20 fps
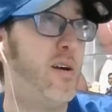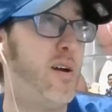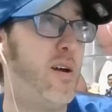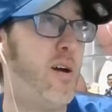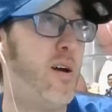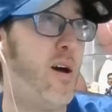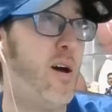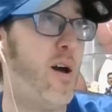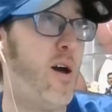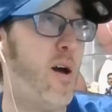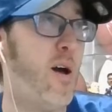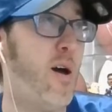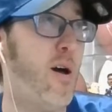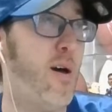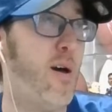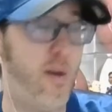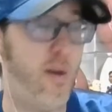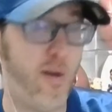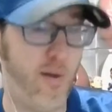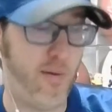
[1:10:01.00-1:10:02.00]

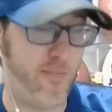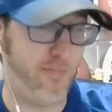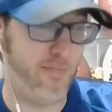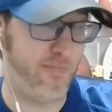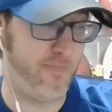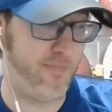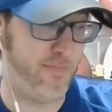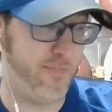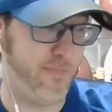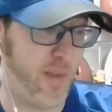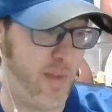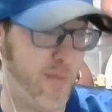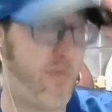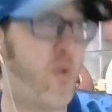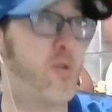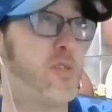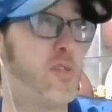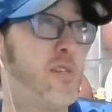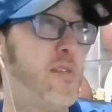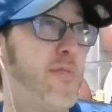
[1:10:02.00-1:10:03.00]

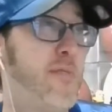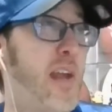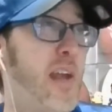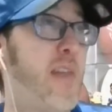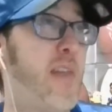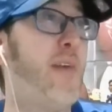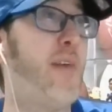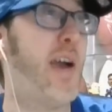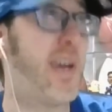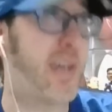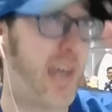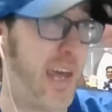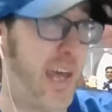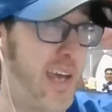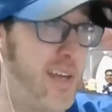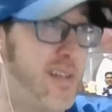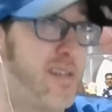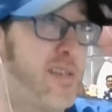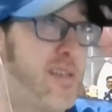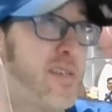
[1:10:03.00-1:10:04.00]
versus the Vienna
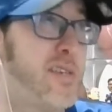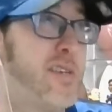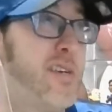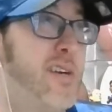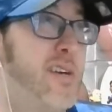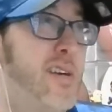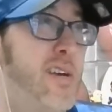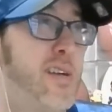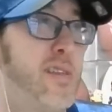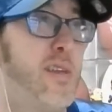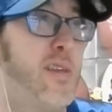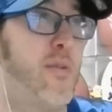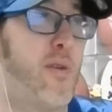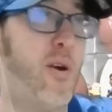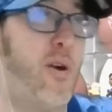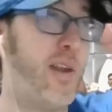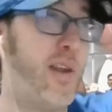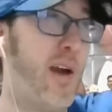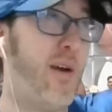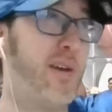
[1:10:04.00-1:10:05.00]
Vikings. Oh,
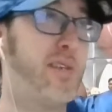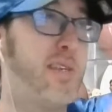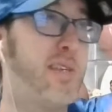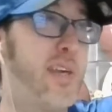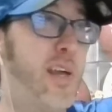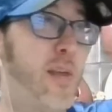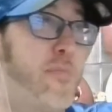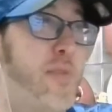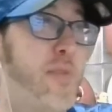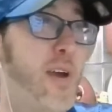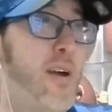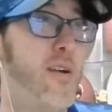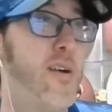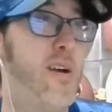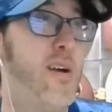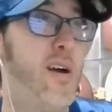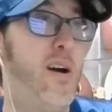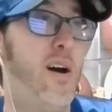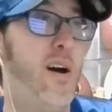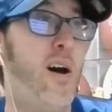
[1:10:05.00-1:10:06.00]
now I see it up there.
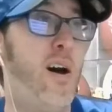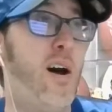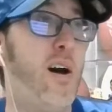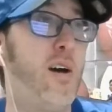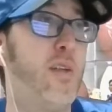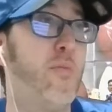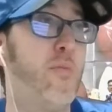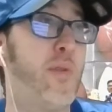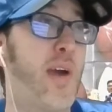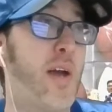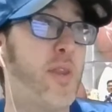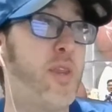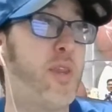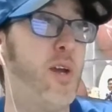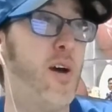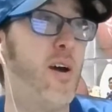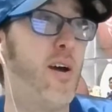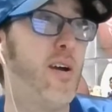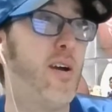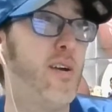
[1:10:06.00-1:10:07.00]
We
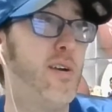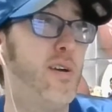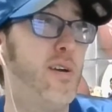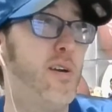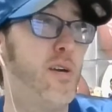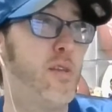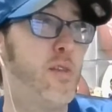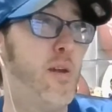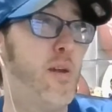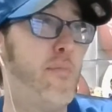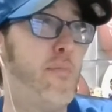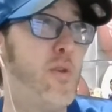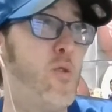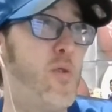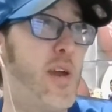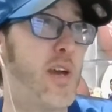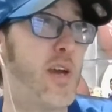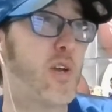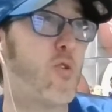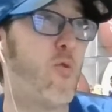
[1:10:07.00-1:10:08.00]
got the
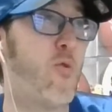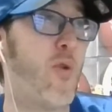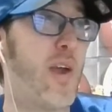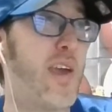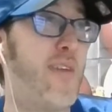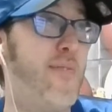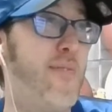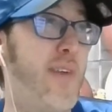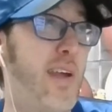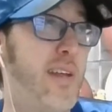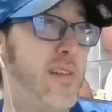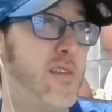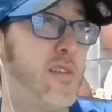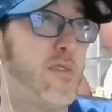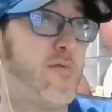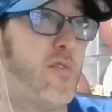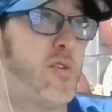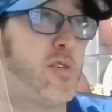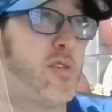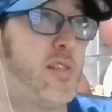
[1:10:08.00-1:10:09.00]
Munich Ravens
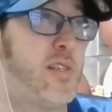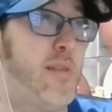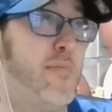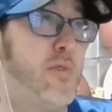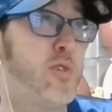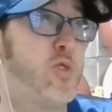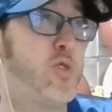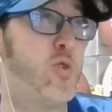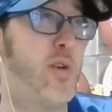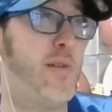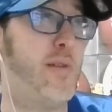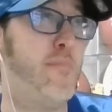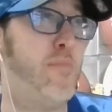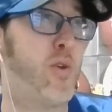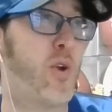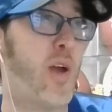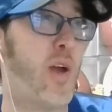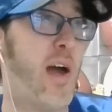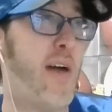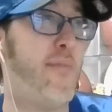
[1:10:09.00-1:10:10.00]
versus the Madrid
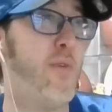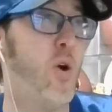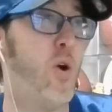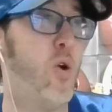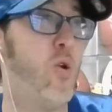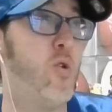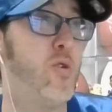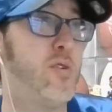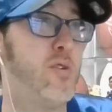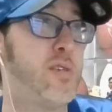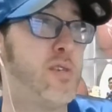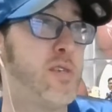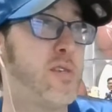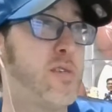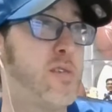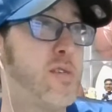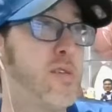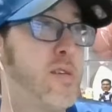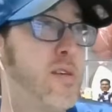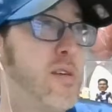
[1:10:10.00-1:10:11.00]

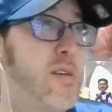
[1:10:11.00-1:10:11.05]
Bravos